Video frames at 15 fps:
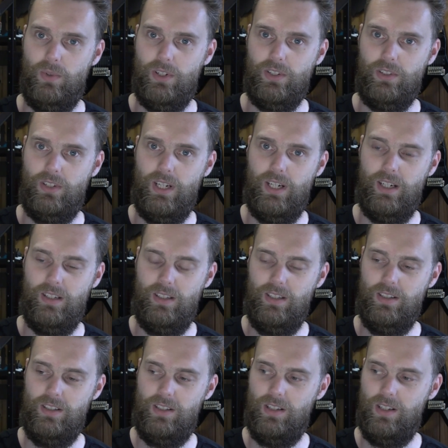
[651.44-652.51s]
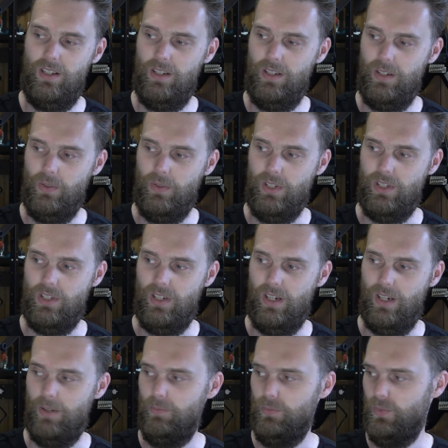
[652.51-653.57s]
other great ideas, which
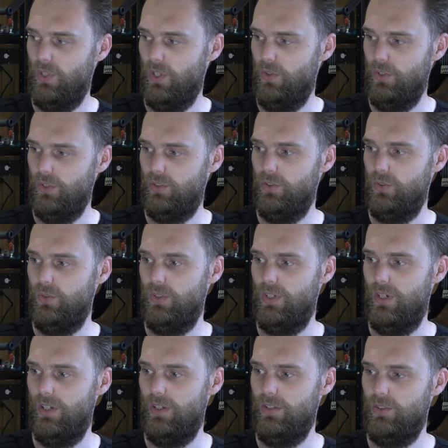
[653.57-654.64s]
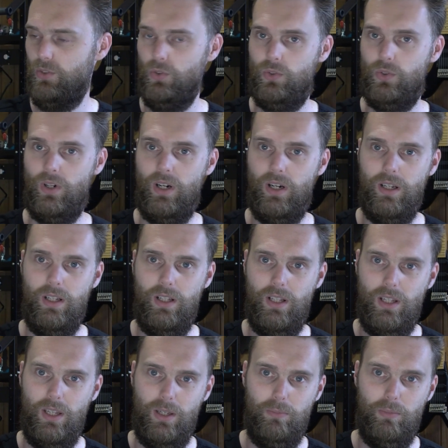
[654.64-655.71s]
I'm going to try,
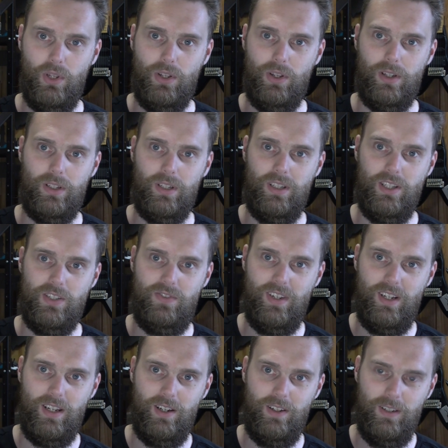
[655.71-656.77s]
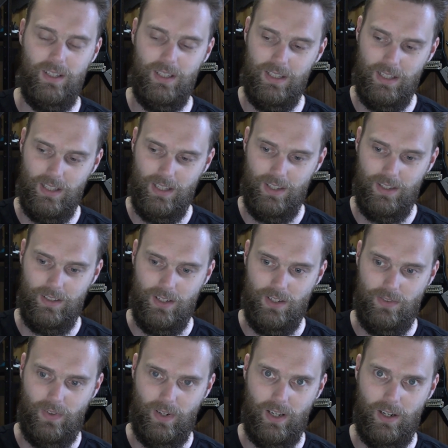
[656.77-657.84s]
but not in this video.
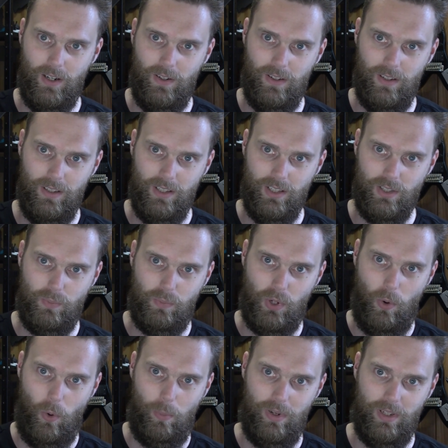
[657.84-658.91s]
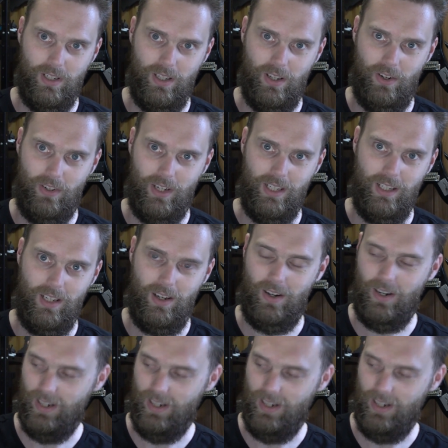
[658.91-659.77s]
This video is probably already long